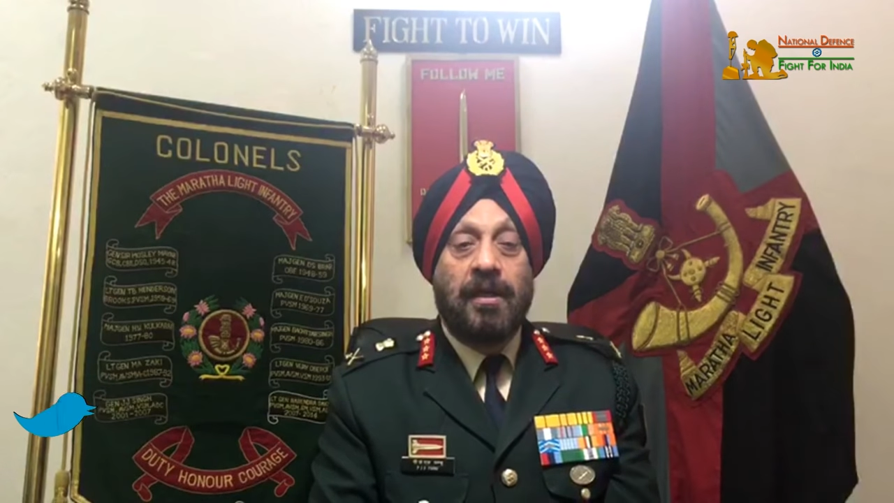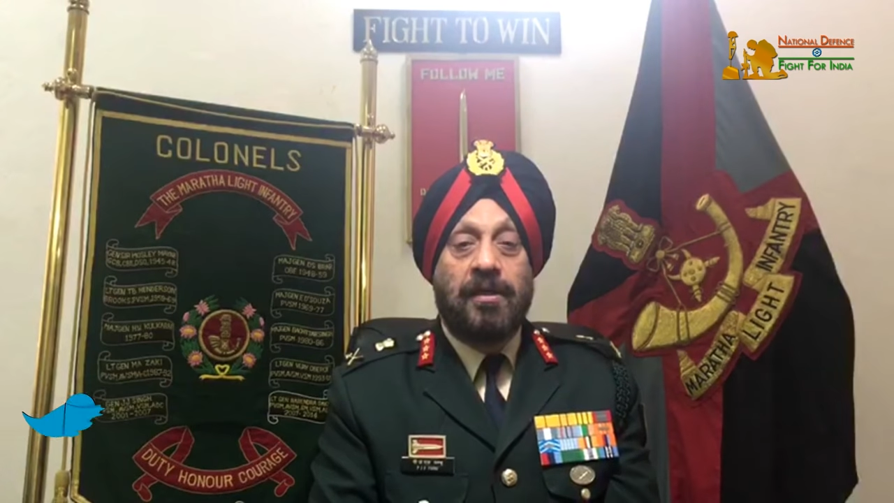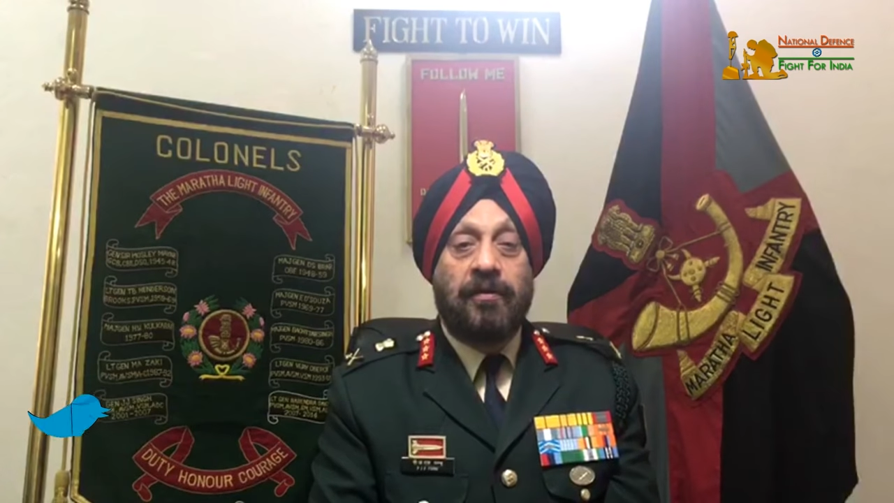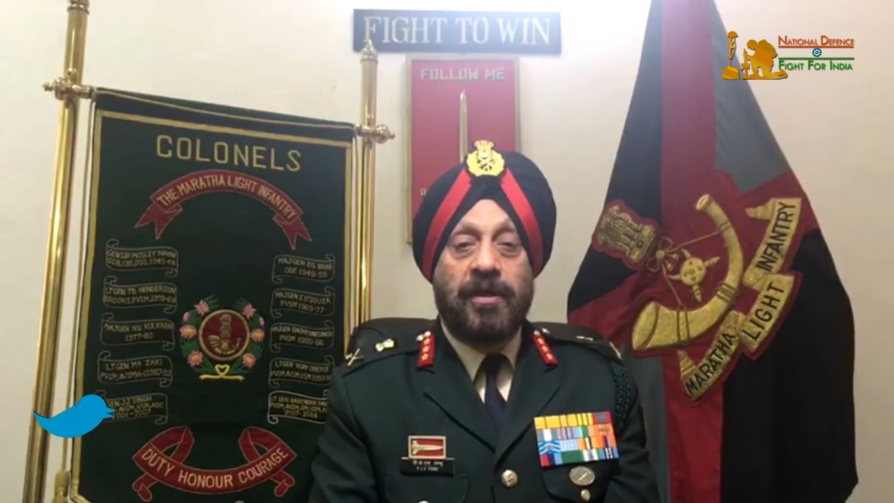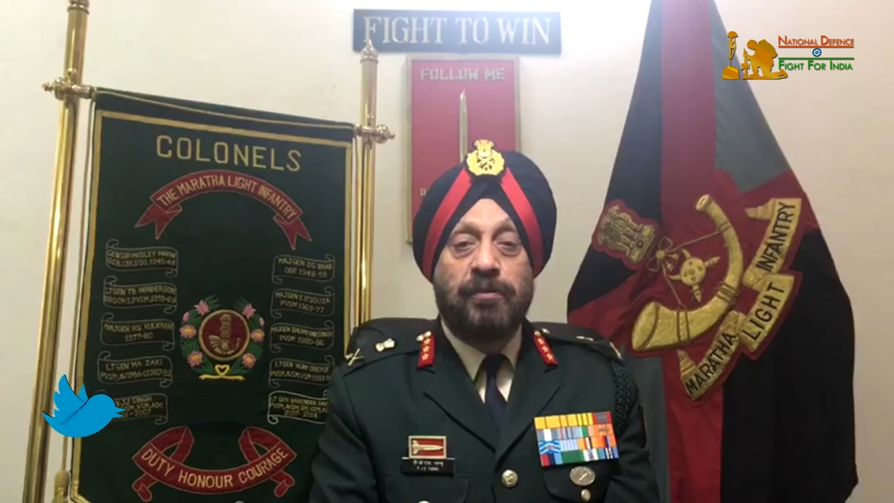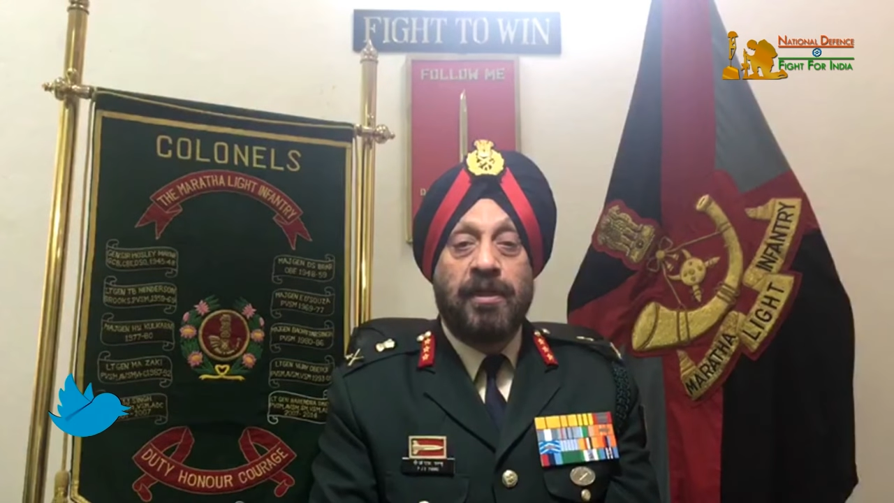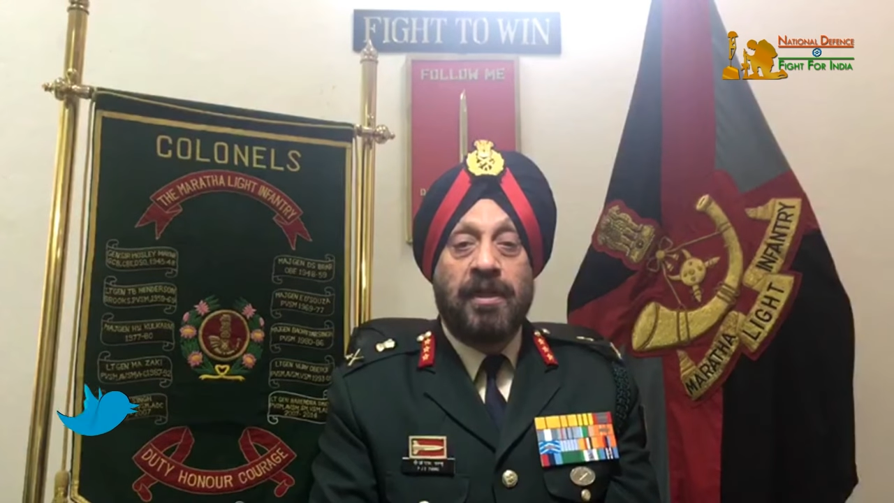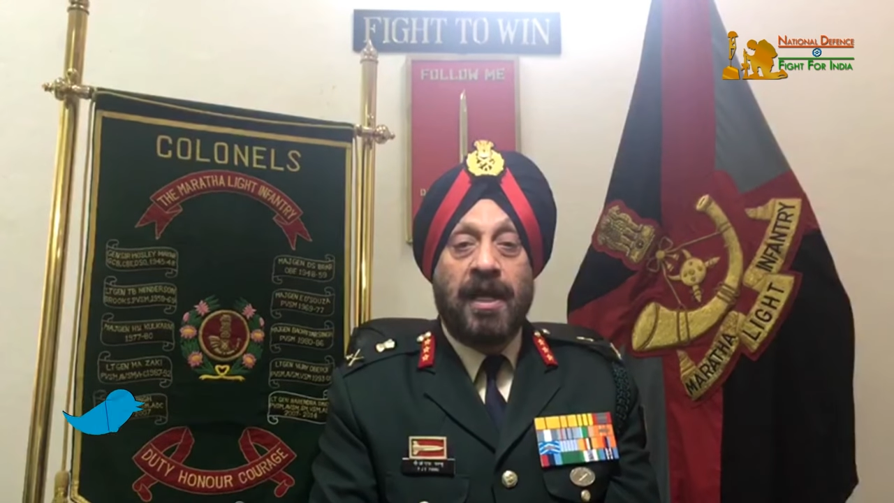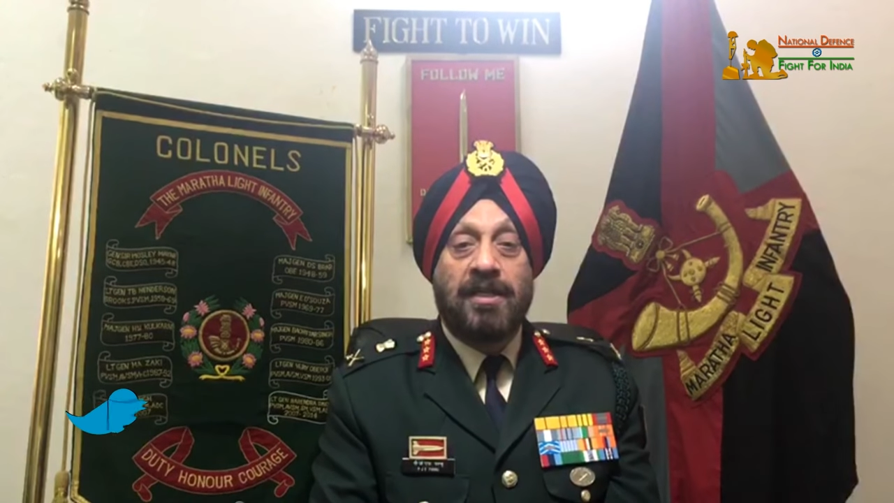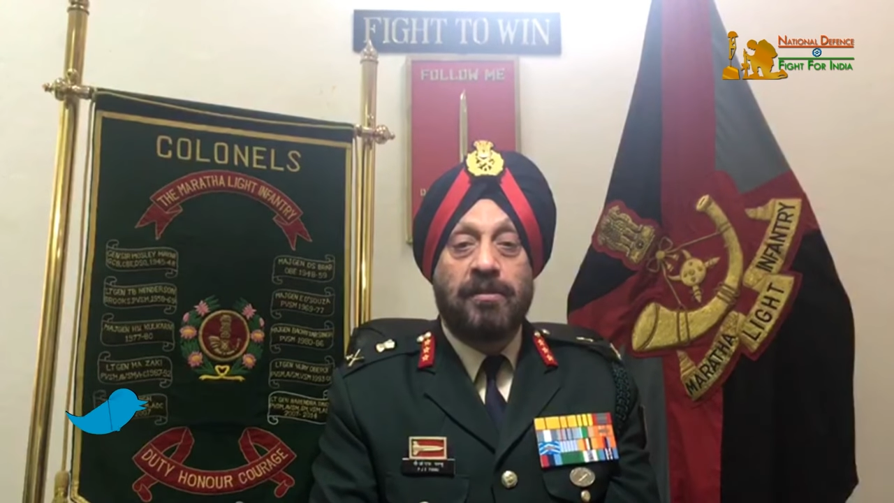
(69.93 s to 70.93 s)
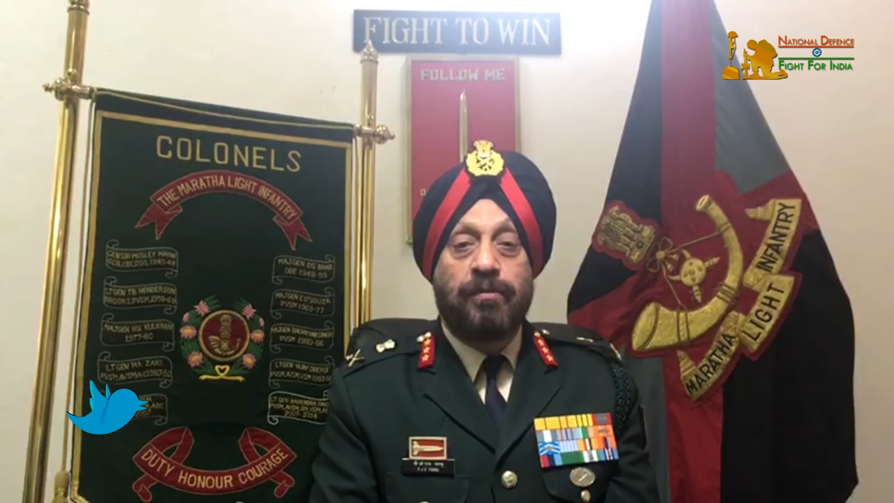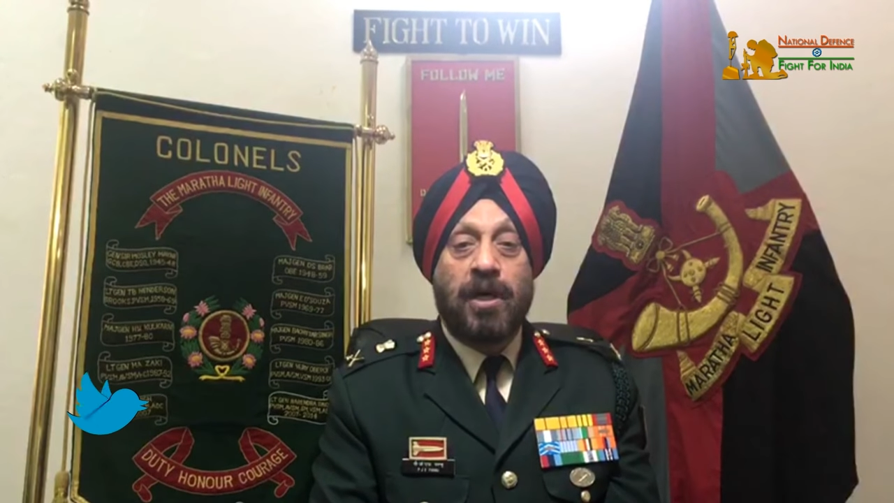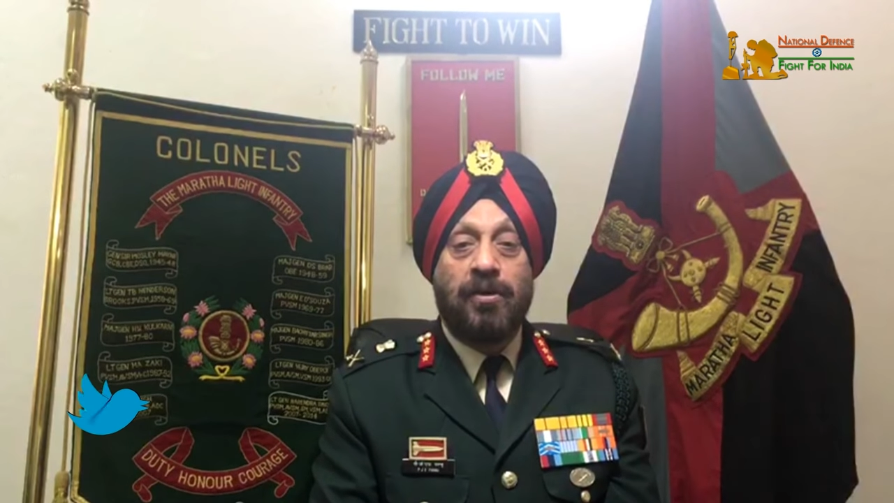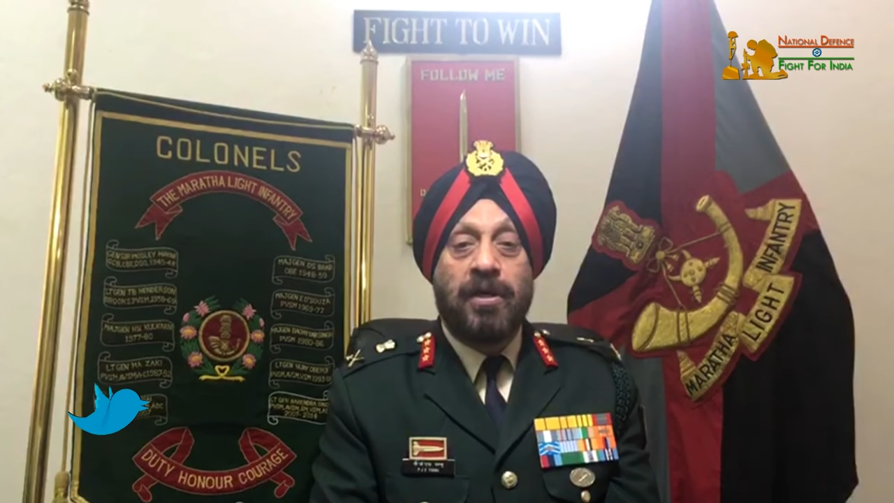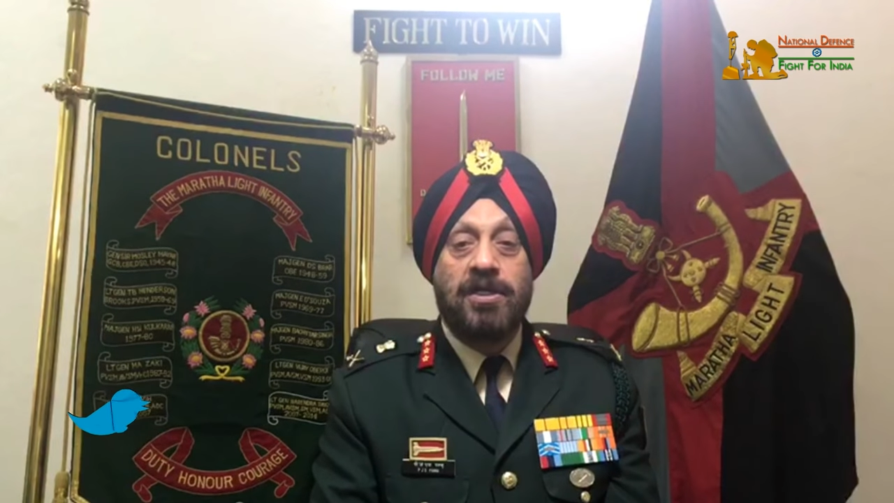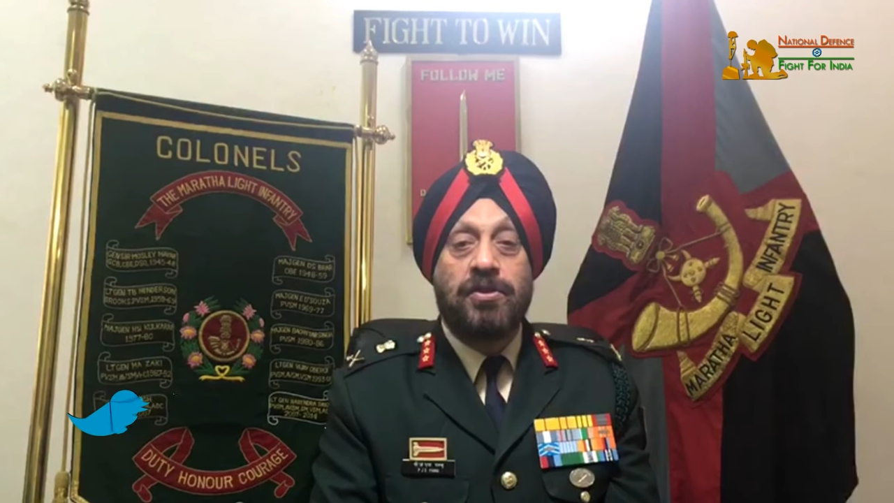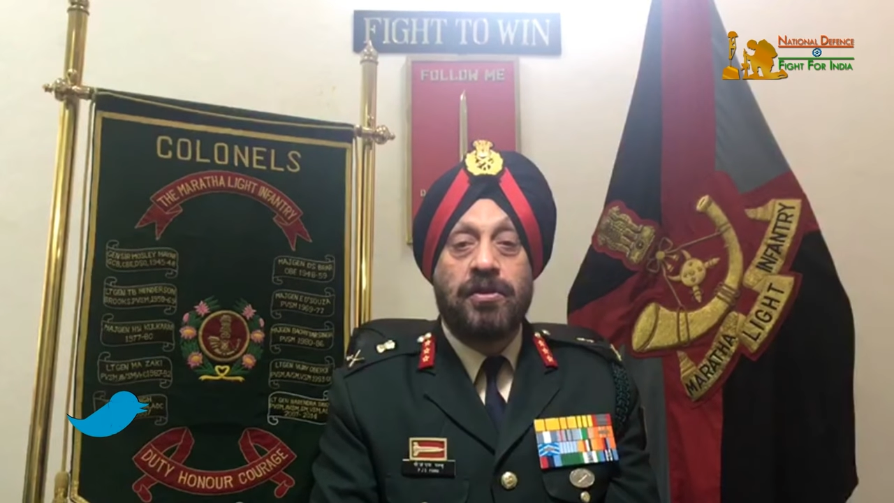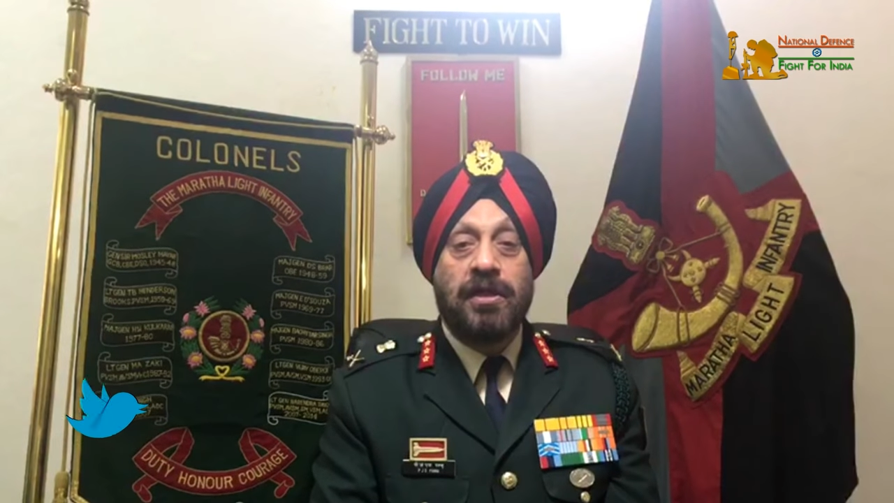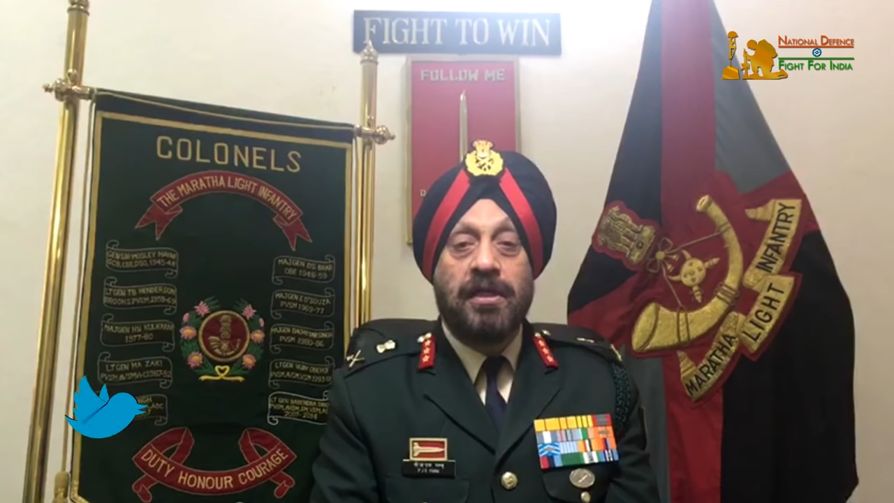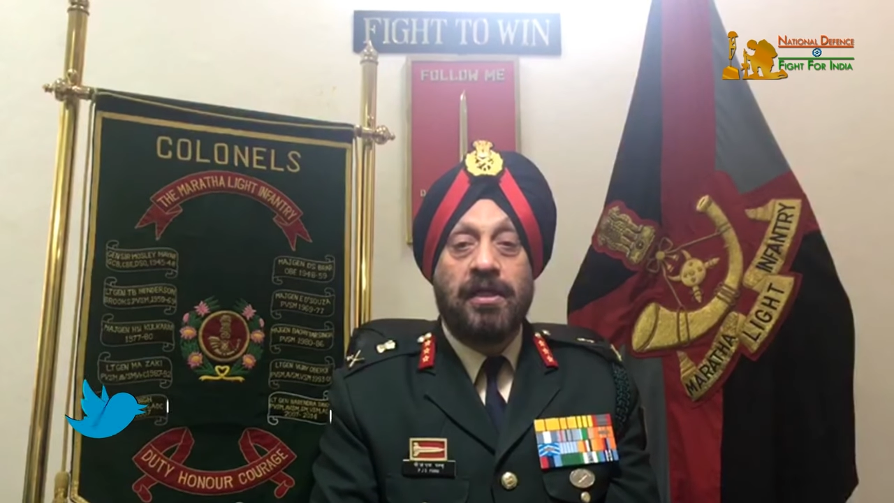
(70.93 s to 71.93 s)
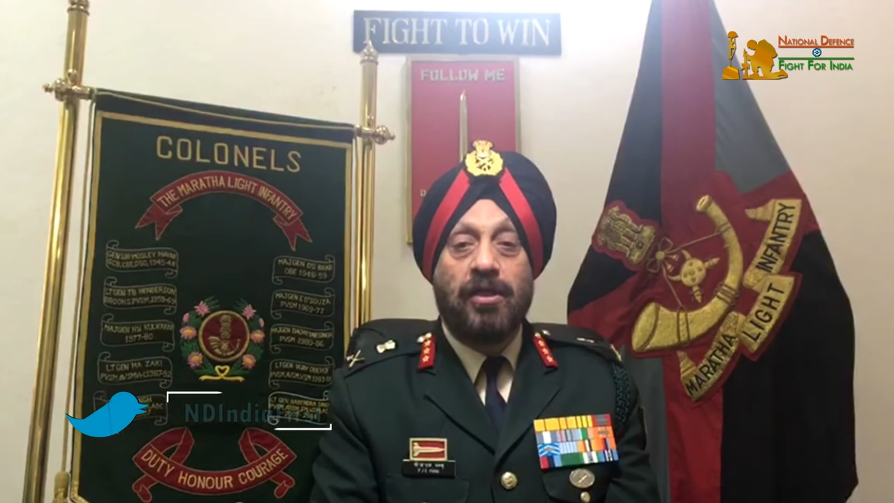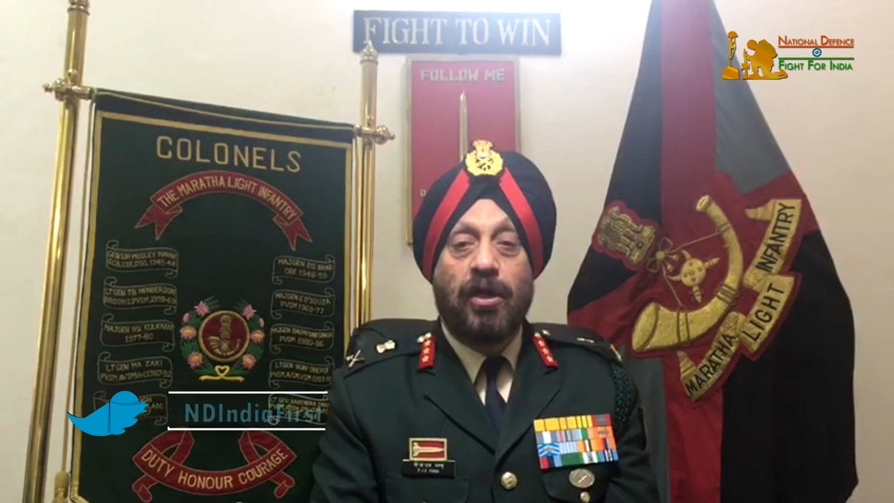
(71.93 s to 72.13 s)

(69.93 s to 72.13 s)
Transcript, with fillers: The regiment has a proud history